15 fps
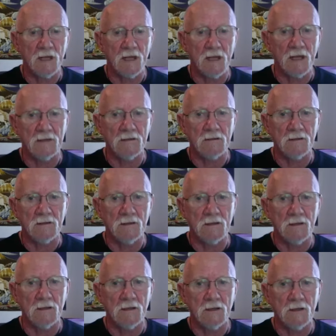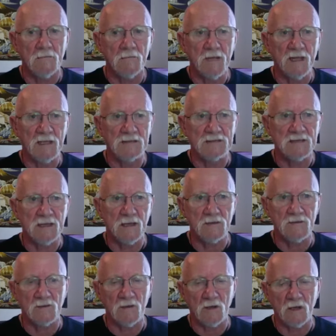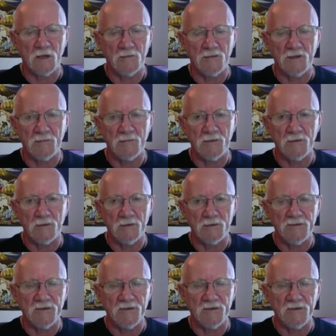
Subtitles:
And it may sound a lot of people